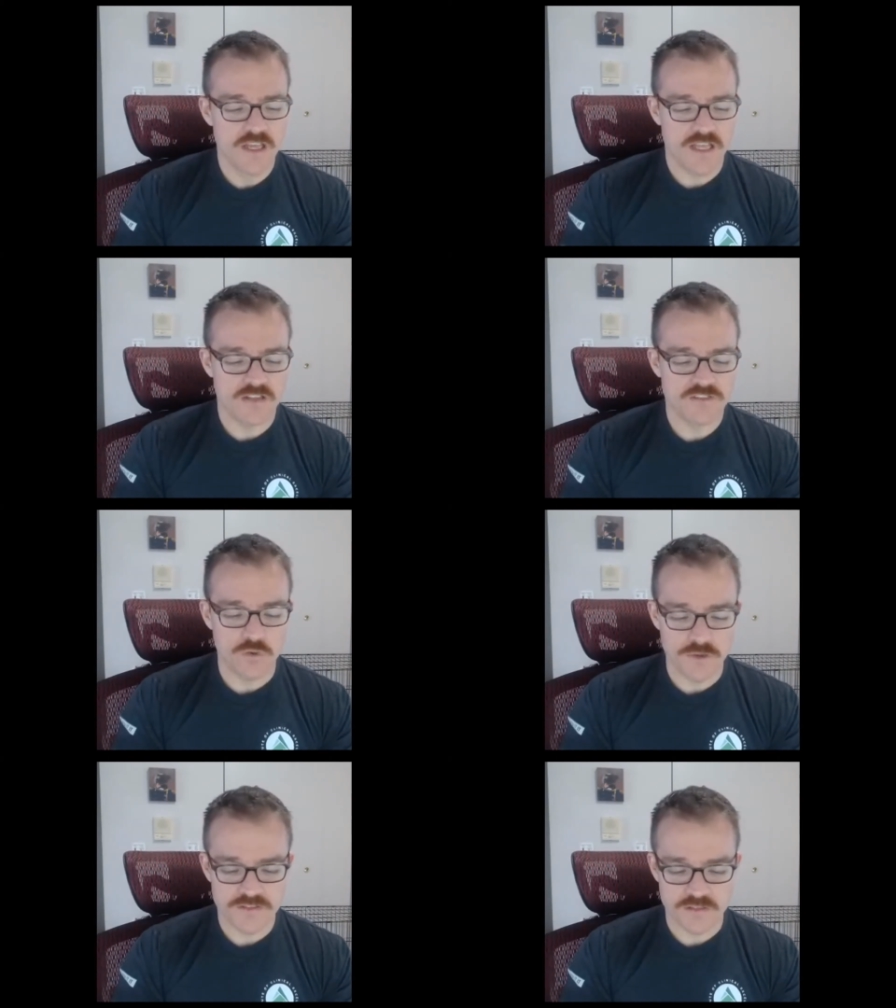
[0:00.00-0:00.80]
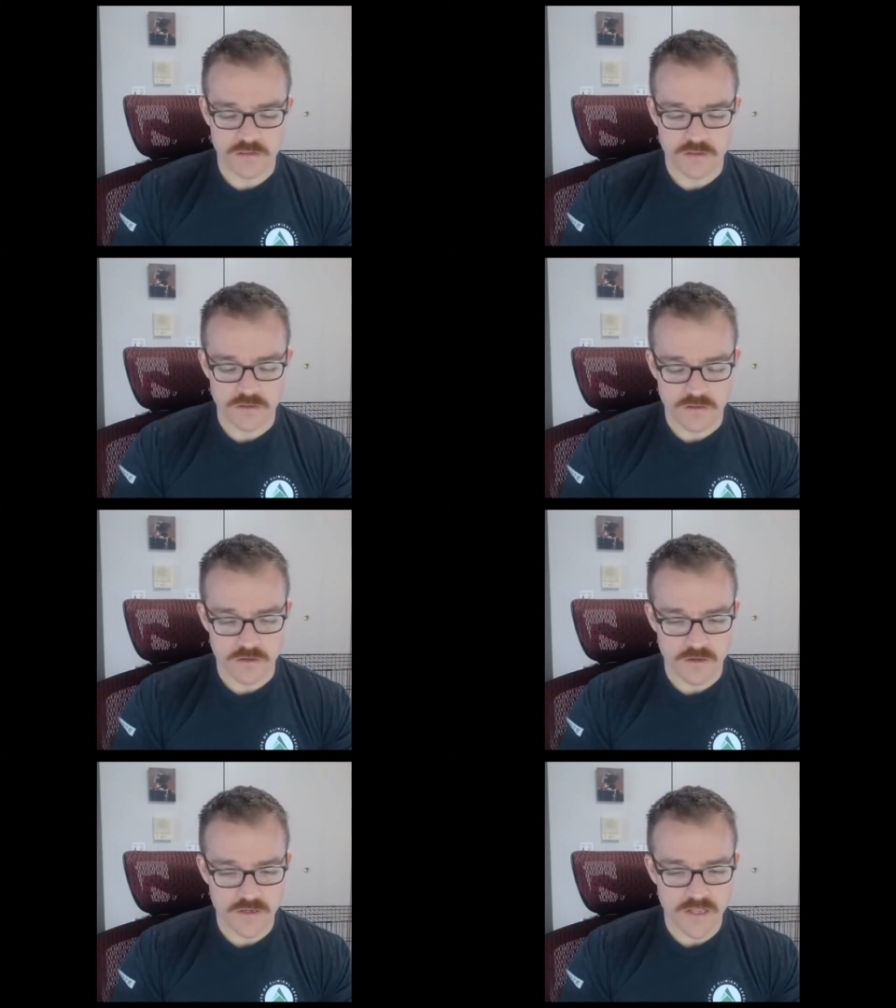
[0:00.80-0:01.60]
it's going to
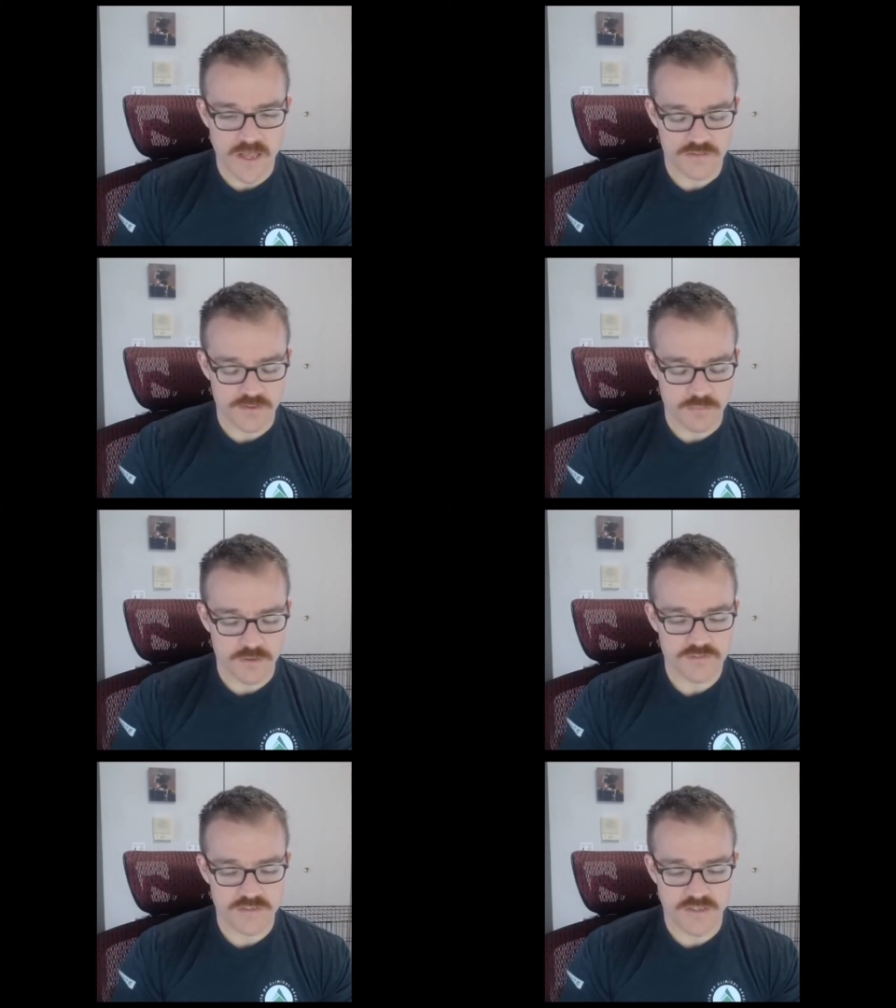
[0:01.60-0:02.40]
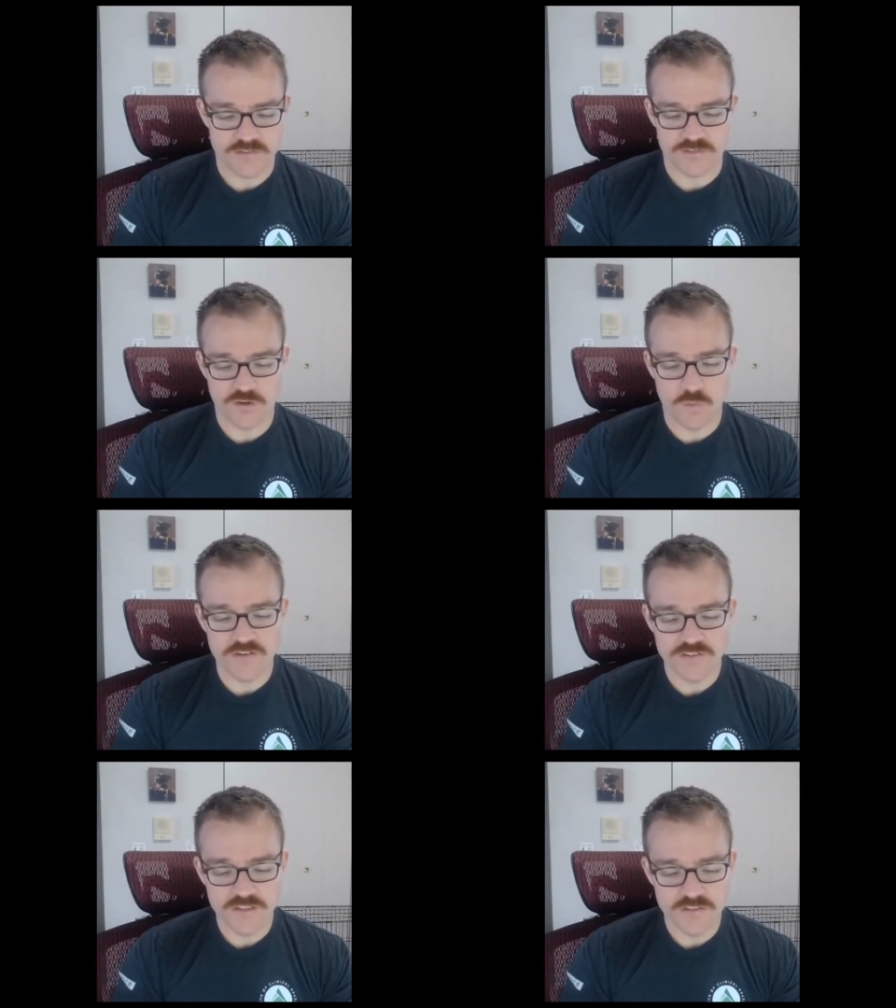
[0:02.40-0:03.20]
learn as the person answers
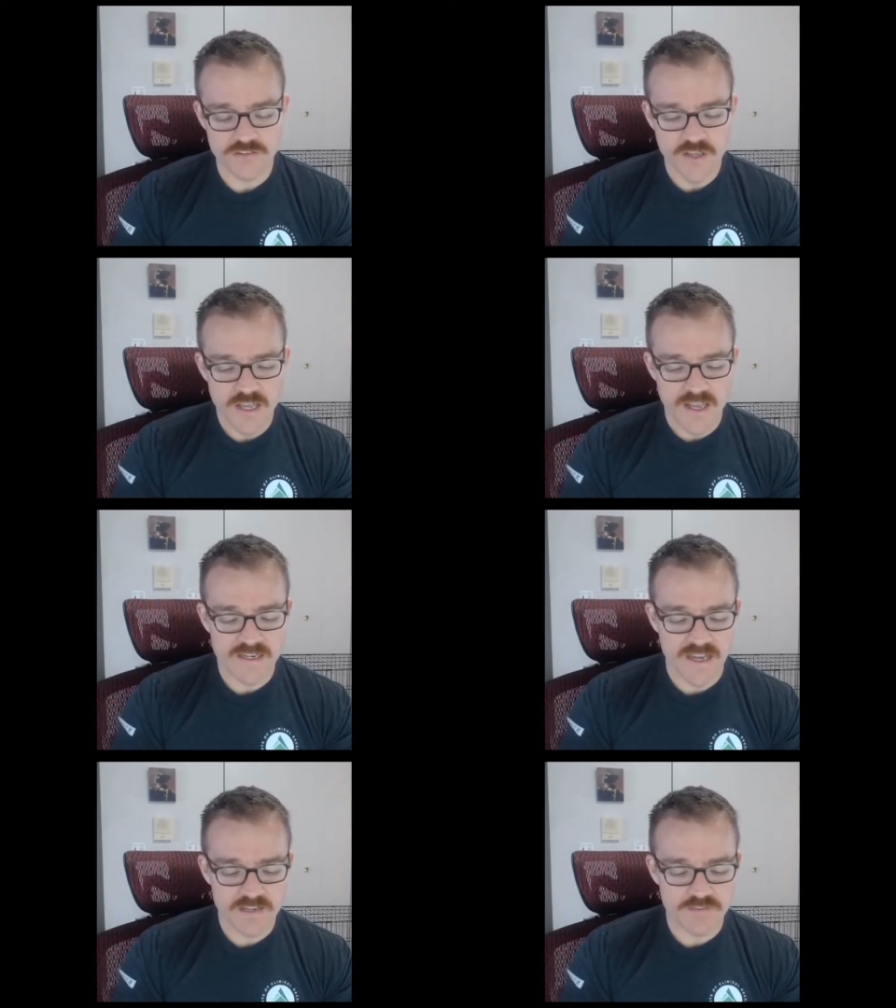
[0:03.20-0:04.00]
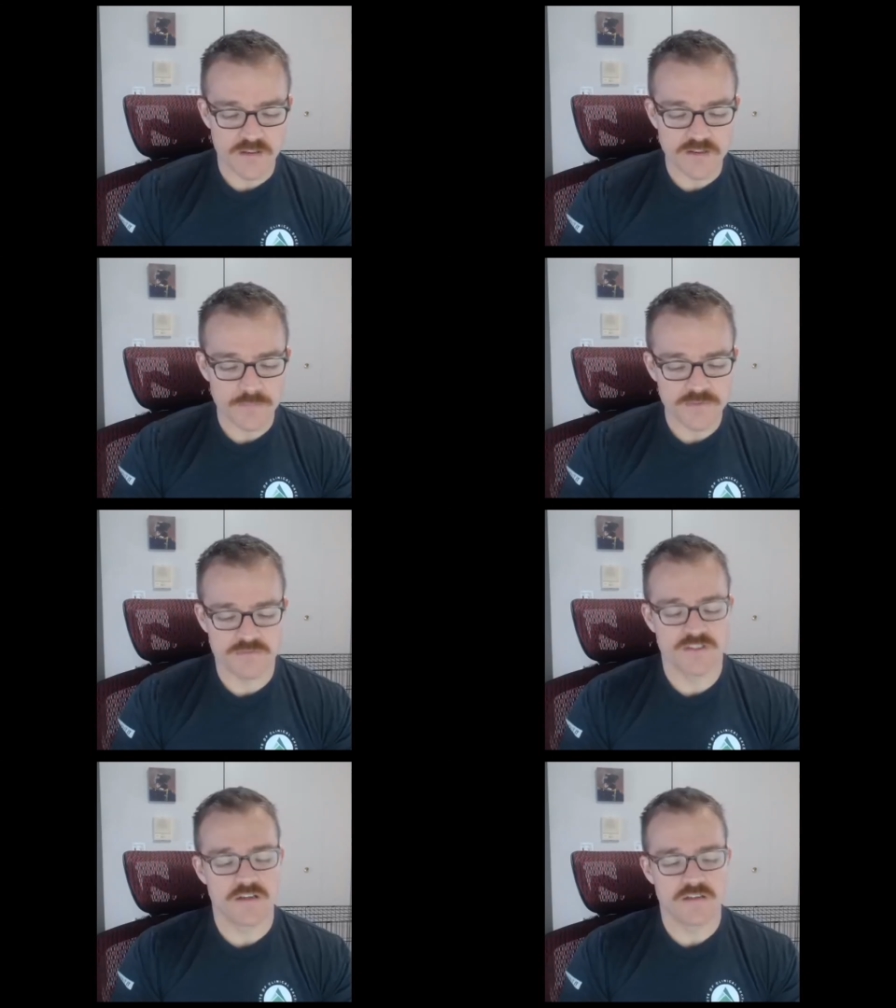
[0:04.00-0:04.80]
questions and kind of clear up
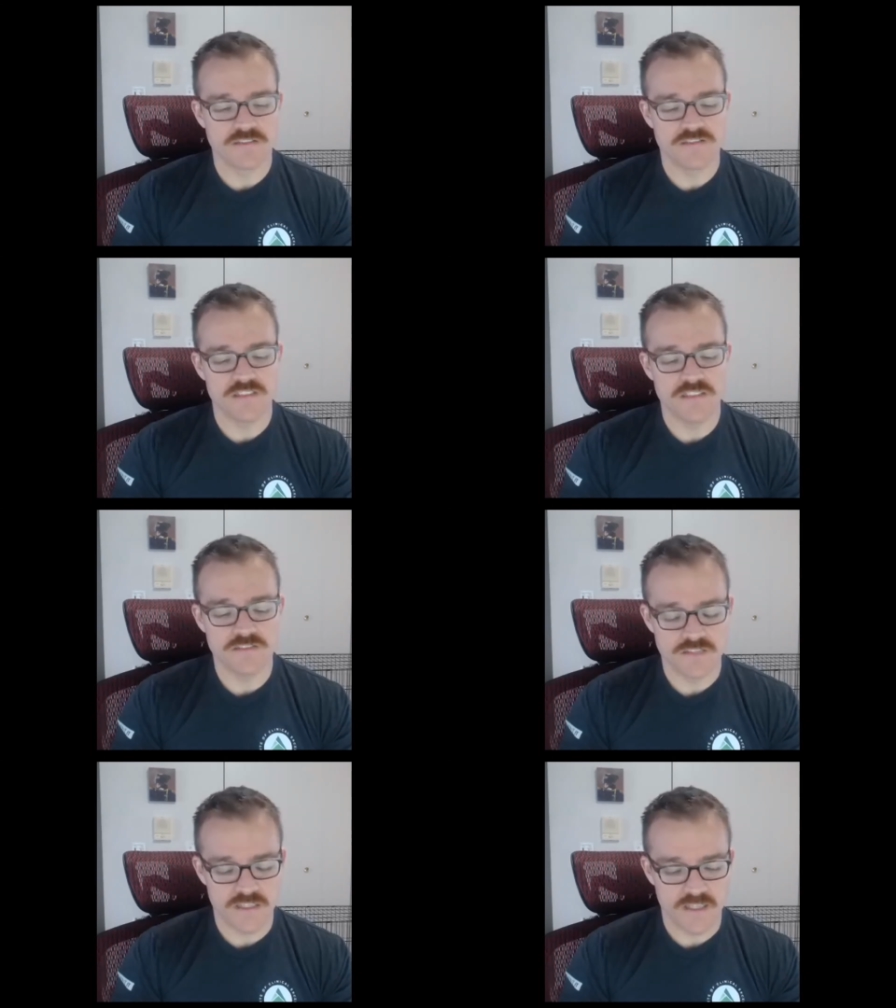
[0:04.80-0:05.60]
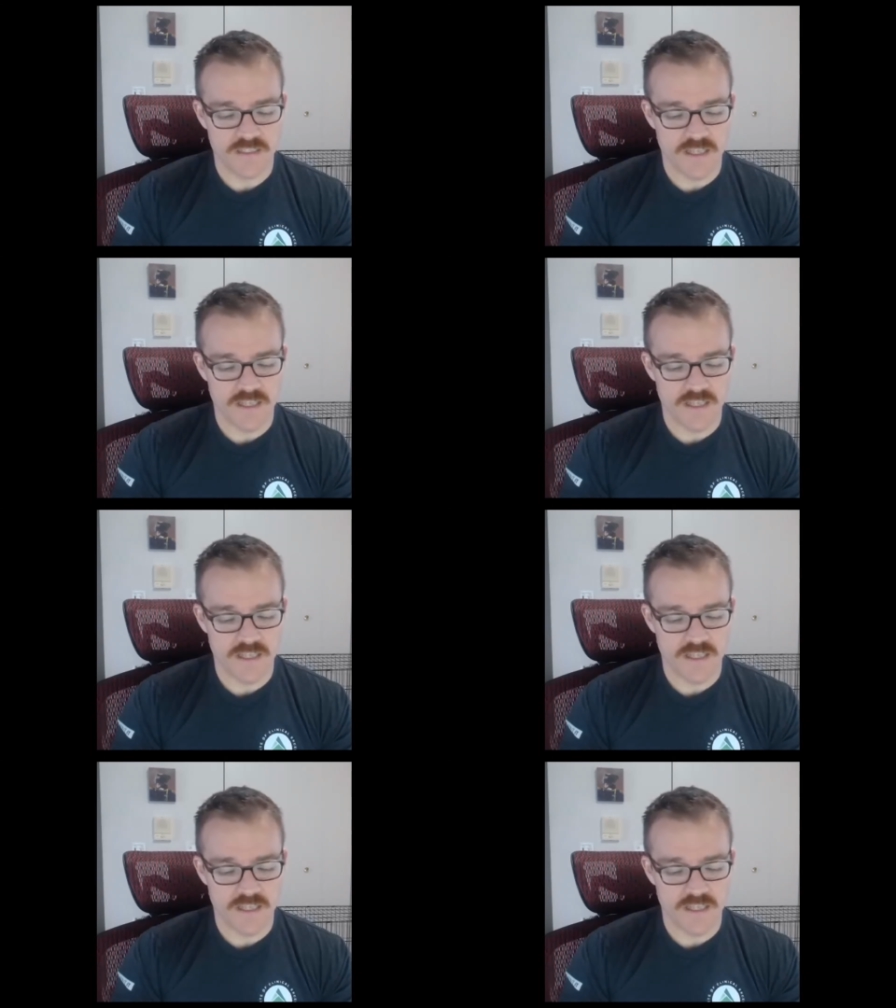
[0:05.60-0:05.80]
some redundancies and,